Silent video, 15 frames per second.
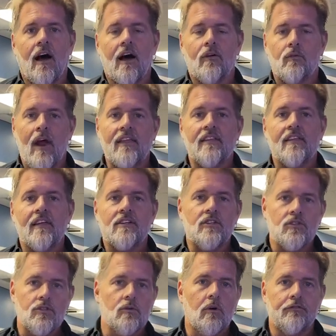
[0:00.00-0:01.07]
rather than to
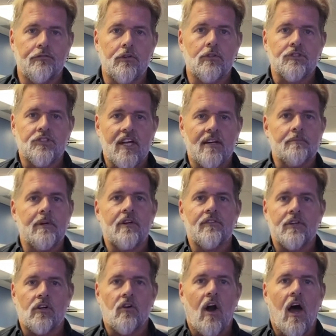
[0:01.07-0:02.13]
do a full segment of the
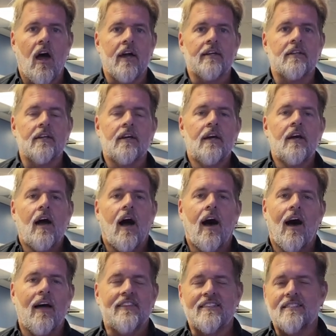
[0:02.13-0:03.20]
grind
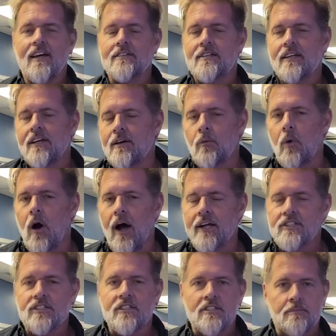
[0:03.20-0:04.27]
that doesn't get
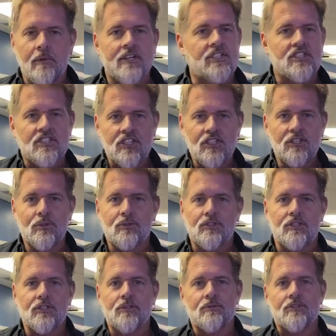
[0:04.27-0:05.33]
watched as much as it used
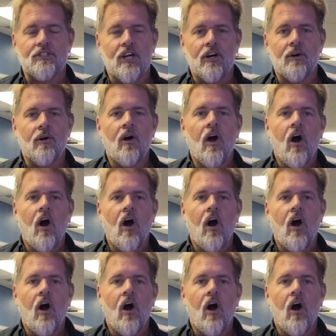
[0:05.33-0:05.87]
to. So